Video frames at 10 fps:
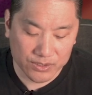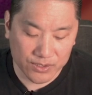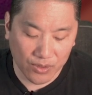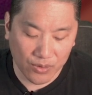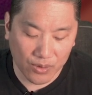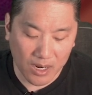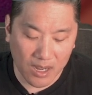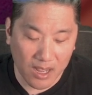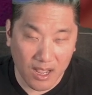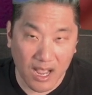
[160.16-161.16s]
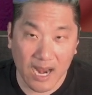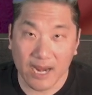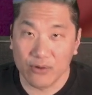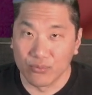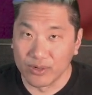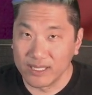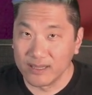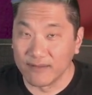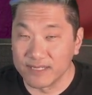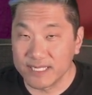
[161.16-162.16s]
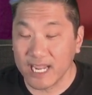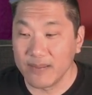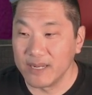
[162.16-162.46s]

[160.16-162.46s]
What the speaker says: So I really love this game.